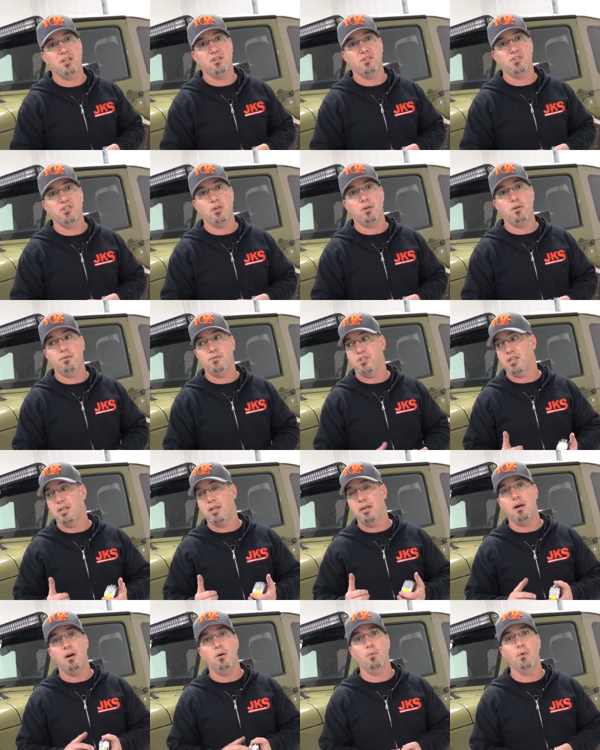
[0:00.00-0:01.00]
and concerns,
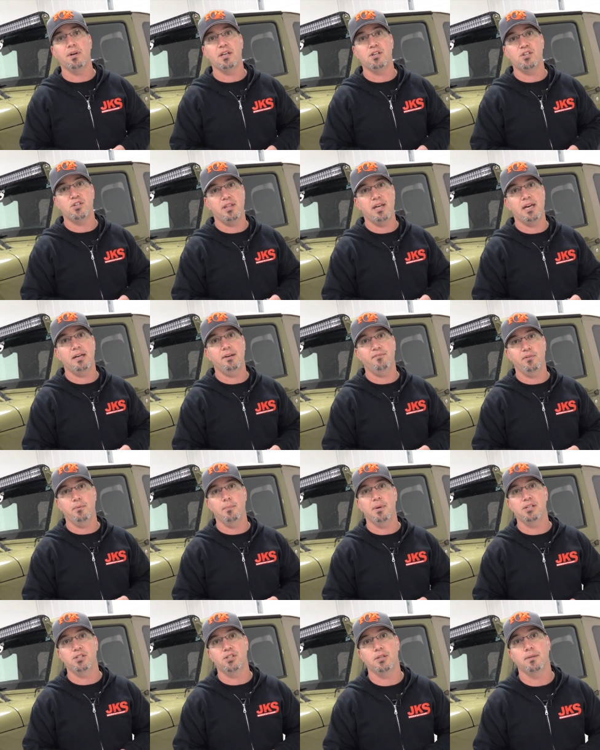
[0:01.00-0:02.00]
and we'll get you that
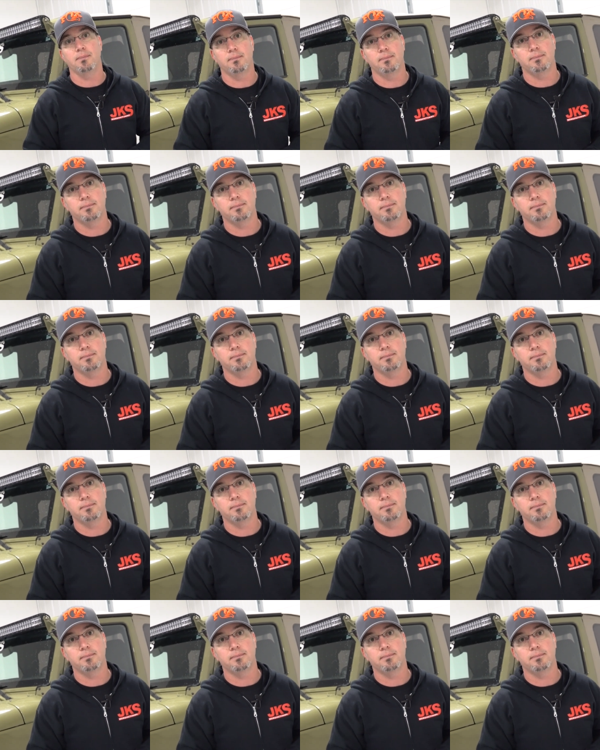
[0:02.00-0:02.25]
information.